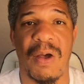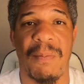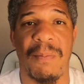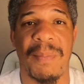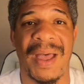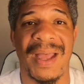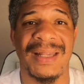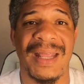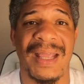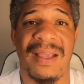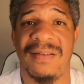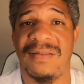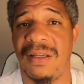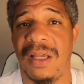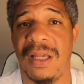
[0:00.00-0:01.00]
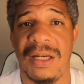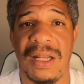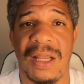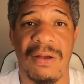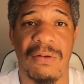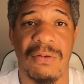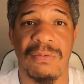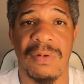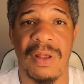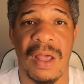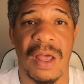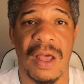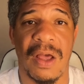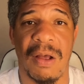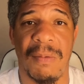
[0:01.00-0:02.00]
my thing, it's a good deal.
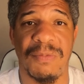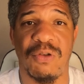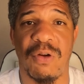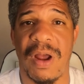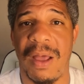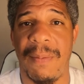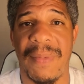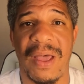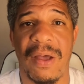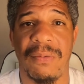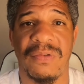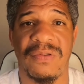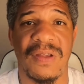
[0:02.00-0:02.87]
Try them out,